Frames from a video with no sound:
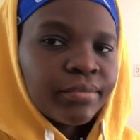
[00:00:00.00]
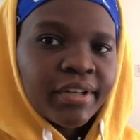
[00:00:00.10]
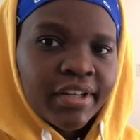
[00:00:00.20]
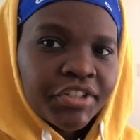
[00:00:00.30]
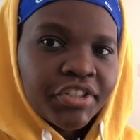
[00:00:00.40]

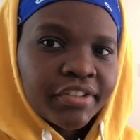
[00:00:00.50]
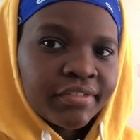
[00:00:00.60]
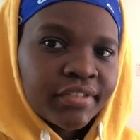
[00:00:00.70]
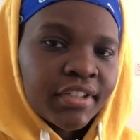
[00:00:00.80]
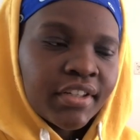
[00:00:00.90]
religion
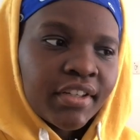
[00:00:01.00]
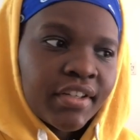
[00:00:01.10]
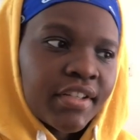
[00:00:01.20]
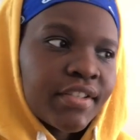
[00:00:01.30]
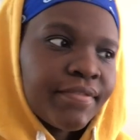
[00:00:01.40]

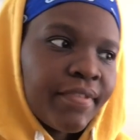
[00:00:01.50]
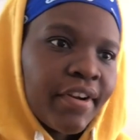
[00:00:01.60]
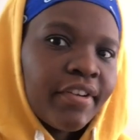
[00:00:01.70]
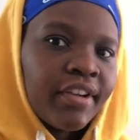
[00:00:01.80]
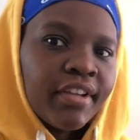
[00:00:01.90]
is
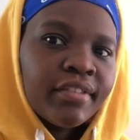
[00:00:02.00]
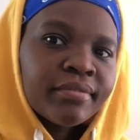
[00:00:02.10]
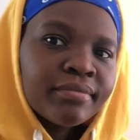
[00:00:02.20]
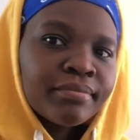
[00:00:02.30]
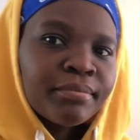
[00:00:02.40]
very
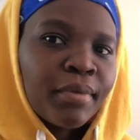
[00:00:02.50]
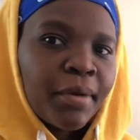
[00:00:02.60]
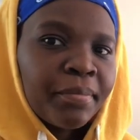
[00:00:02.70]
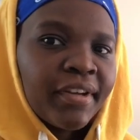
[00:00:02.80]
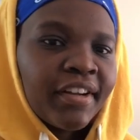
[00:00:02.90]

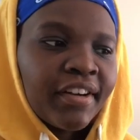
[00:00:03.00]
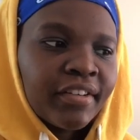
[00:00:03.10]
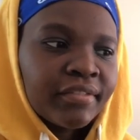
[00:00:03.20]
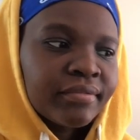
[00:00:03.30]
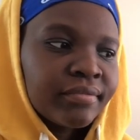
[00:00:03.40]
popular
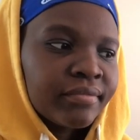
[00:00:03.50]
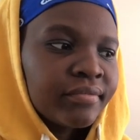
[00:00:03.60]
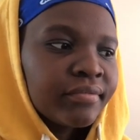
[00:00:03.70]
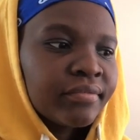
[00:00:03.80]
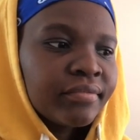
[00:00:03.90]

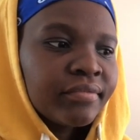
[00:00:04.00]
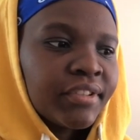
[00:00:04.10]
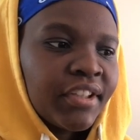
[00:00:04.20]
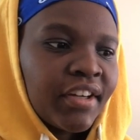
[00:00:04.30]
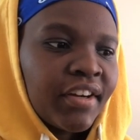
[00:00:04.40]

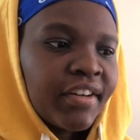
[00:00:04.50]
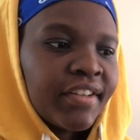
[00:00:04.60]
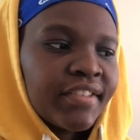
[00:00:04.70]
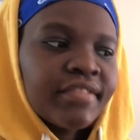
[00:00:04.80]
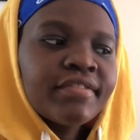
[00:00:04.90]
here
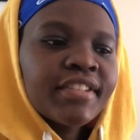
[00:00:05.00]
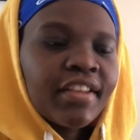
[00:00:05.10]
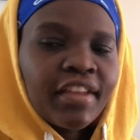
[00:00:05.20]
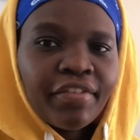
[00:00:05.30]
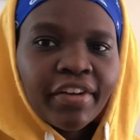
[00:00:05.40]
in
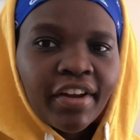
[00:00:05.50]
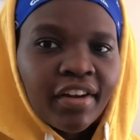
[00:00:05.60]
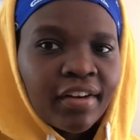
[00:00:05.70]
South Africa.